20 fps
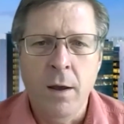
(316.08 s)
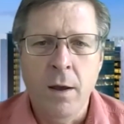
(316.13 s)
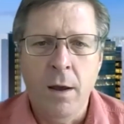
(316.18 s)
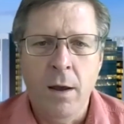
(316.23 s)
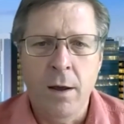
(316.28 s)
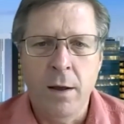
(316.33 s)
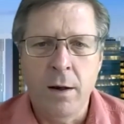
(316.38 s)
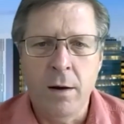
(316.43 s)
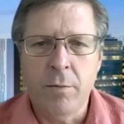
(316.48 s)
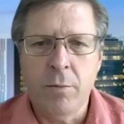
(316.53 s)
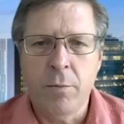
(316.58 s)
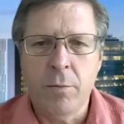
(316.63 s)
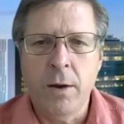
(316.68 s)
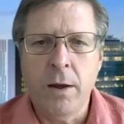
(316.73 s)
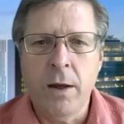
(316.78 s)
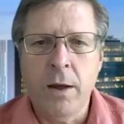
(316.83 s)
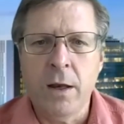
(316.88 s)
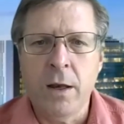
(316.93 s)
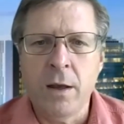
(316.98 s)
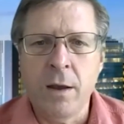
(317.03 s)
And if we
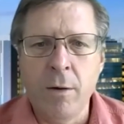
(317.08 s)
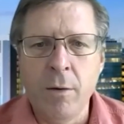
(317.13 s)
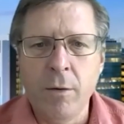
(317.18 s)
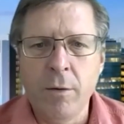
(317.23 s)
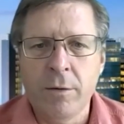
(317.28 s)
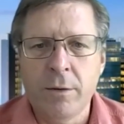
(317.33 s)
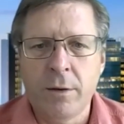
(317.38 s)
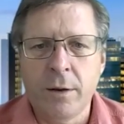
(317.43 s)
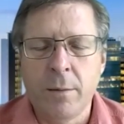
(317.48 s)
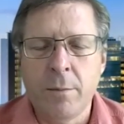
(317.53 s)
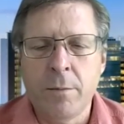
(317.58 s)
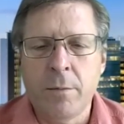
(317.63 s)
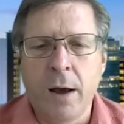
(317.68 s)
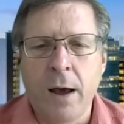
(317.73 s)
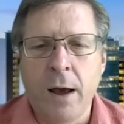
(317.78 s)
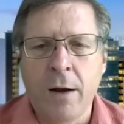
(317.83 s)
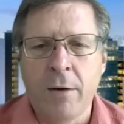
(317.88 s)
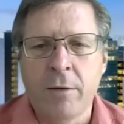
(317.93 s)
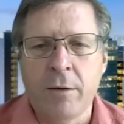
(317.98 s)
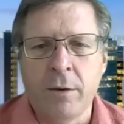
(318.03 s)
can use them to
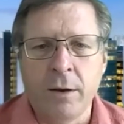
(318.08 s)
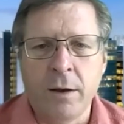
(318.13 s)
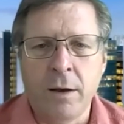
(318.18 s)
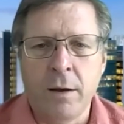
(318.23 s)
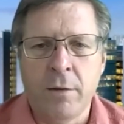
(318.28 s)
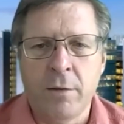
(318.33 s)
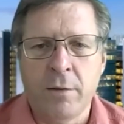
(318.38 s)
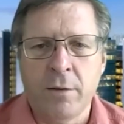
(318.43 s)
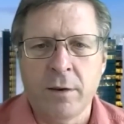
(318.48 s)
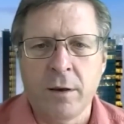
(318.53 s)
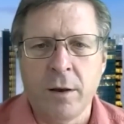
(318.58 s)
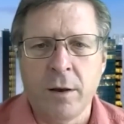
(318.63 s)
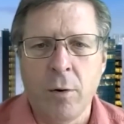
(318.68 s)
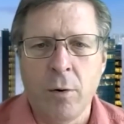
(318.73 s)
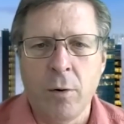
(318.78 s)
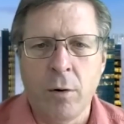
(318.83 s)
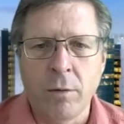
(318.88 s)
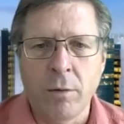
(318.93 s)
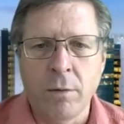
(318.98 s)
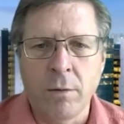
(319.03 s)
actually
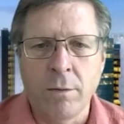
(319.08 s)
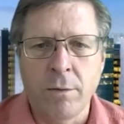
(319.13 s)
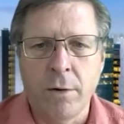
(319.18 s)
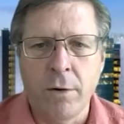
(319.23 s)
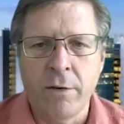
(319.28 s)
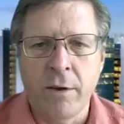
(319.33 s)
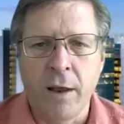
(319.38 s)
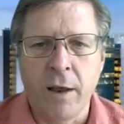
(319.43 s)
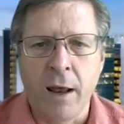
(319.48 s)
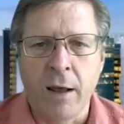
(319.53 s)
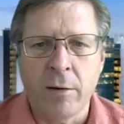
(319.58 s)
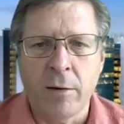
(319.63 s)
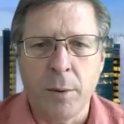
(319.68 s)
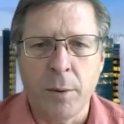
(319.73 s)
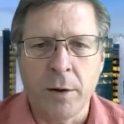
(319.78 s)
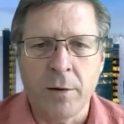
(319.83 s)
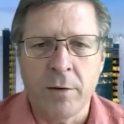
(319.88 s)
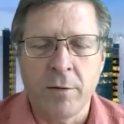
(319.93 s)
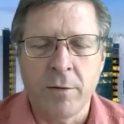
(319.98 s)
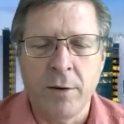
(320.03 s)
slow or reverse
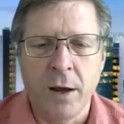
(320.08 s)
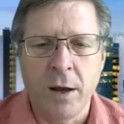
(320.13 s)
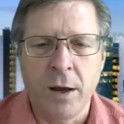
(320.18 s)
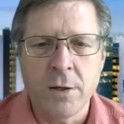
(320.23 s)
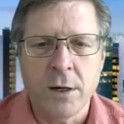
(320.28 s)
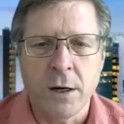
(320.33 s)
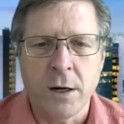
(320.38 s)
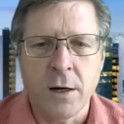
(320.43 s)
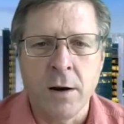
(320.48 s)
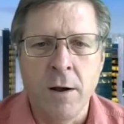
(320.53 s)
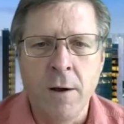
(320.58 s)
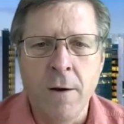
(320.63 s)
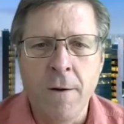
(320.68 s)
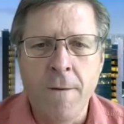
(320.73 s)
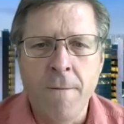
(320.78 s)
aspects of aging,